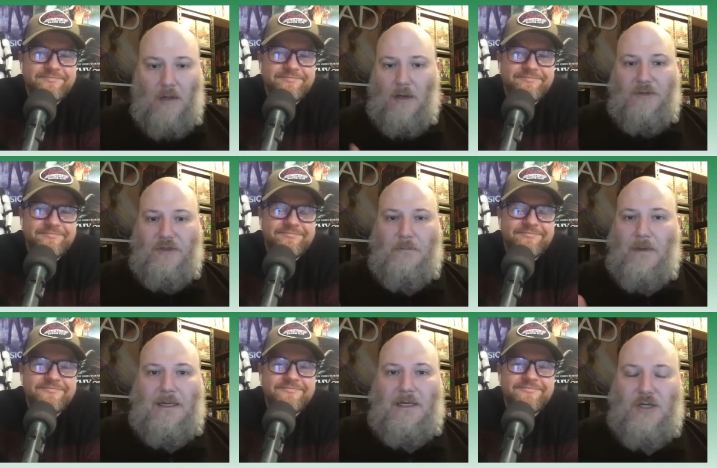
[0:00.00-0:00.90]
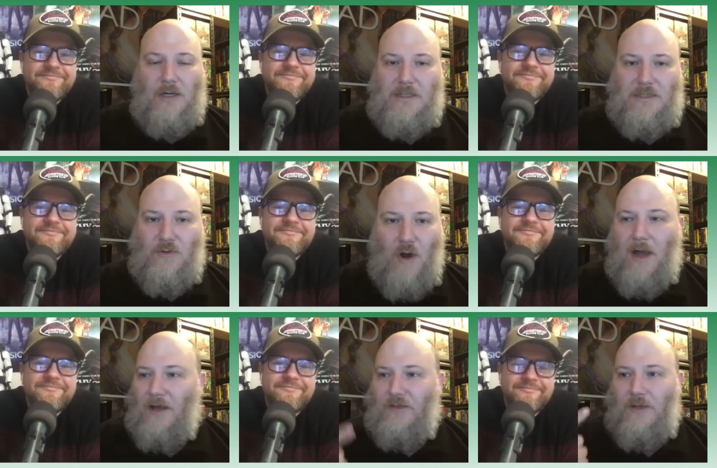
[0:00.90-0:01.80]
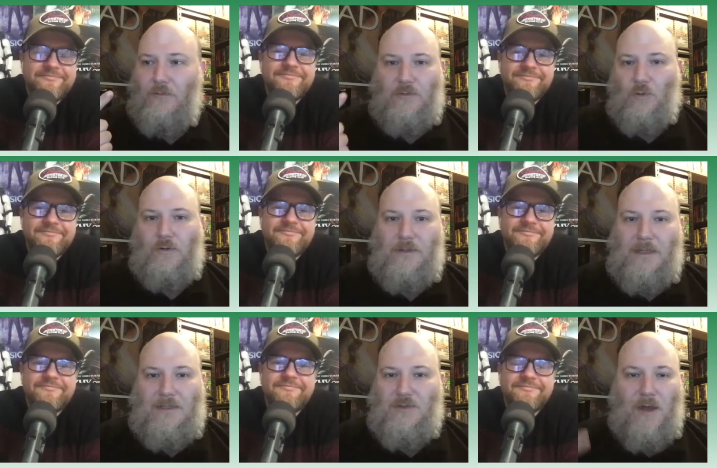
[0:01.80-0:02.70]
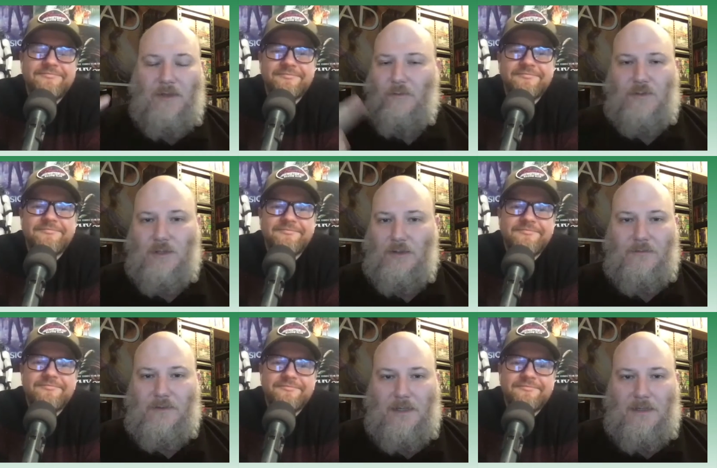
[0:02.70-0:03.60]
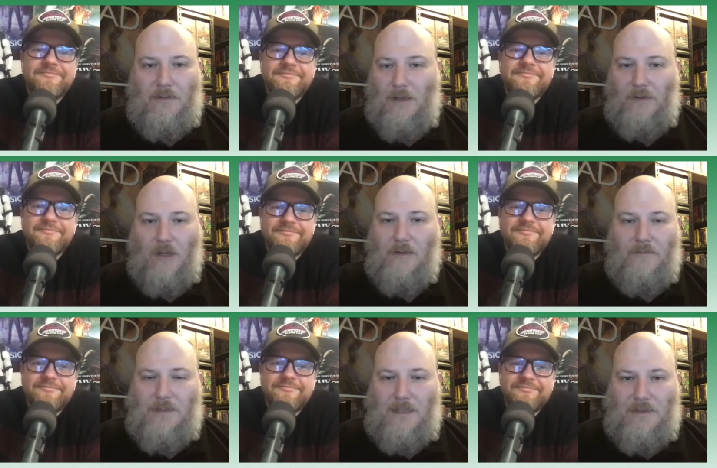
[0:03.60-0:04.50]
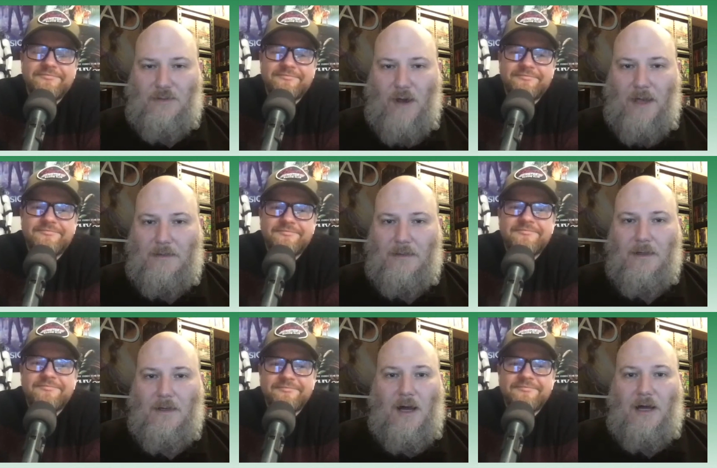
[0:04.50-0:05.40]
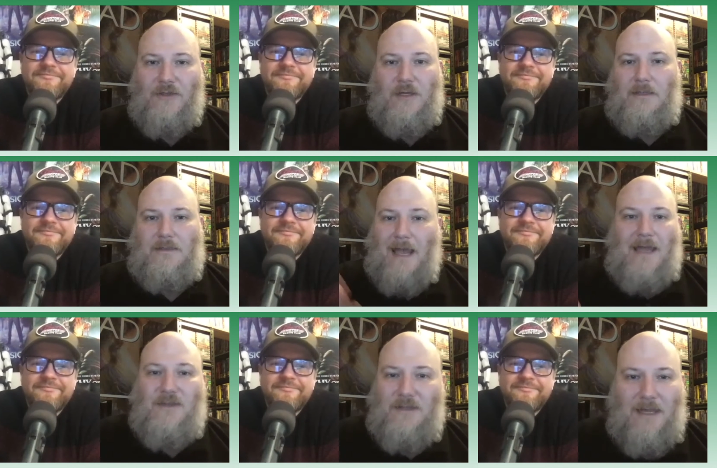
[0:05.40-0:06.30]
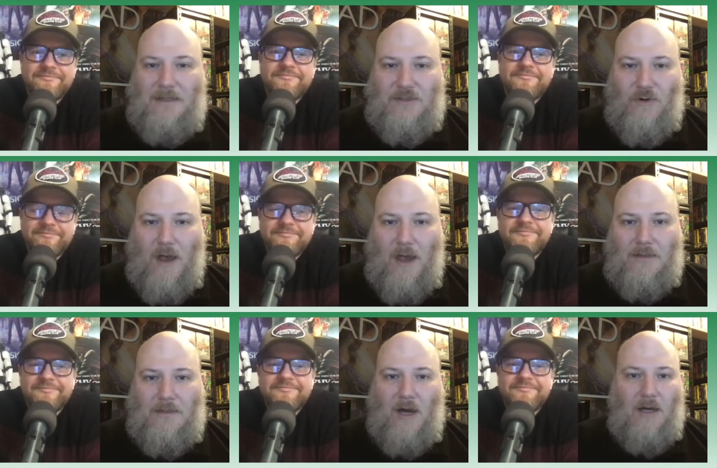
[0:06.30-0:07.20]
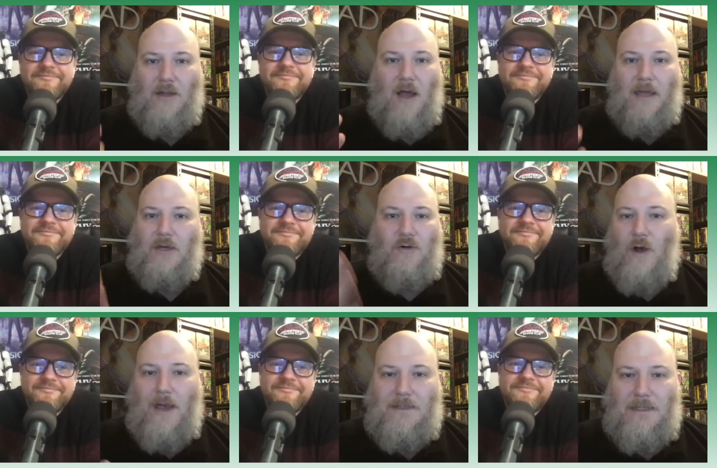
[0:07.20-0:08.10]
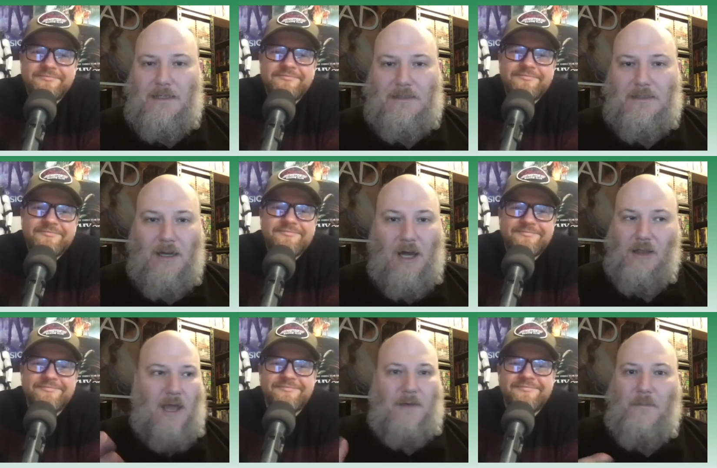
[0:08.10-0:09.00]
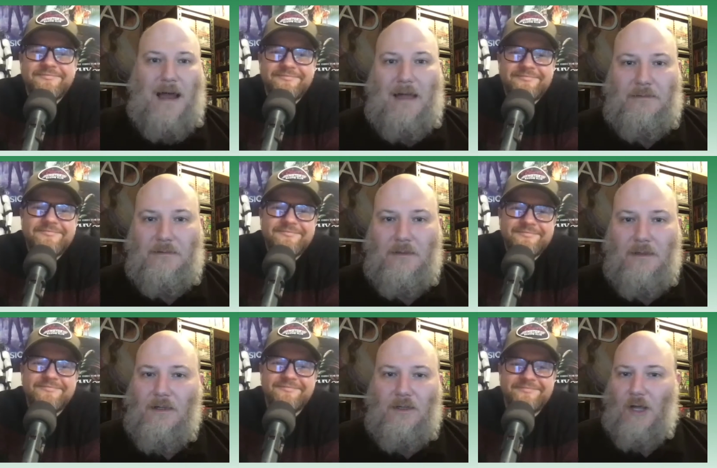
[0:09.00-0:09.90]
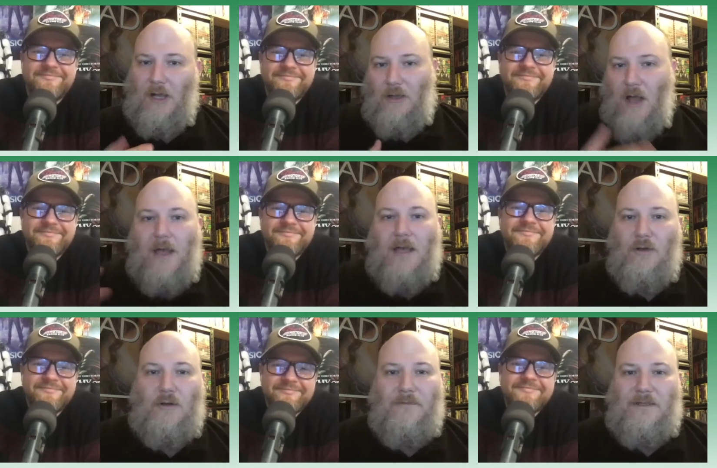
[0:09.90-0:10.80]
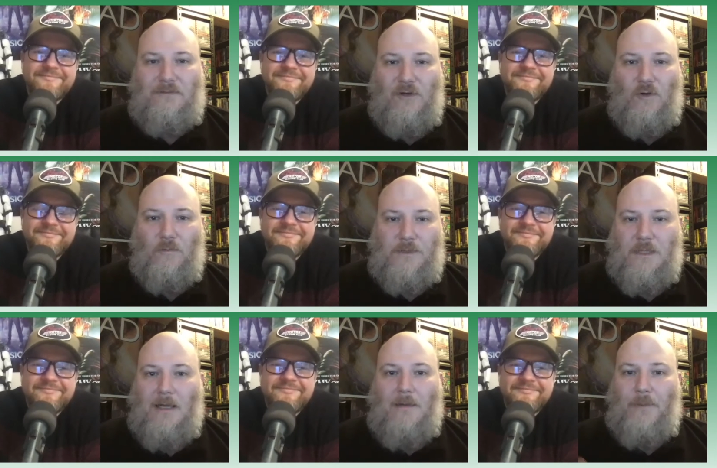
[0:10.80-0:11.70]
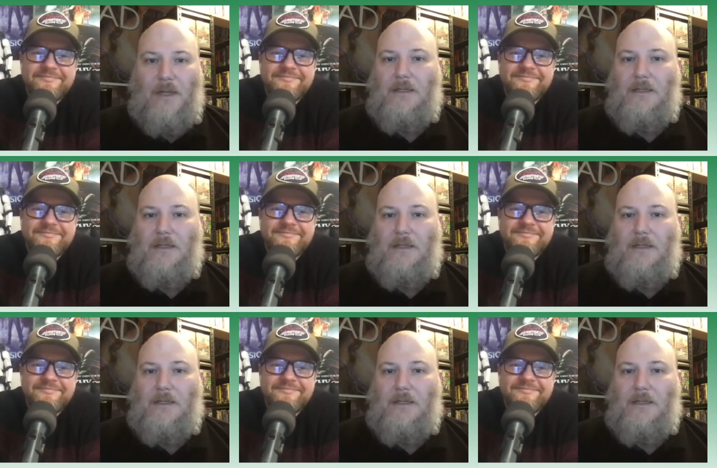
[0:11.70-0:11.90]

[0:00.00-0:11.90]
Speaker 1: think Monkey Shines is great. I think Dawn of the Dead is great. I think Return of the Living Dead, Another uh, Living Dead is great. I think Day of the Dead is great. I like Crazies. I like mm-hmm. Martin. Mm-hmm. I like a lot of his films, but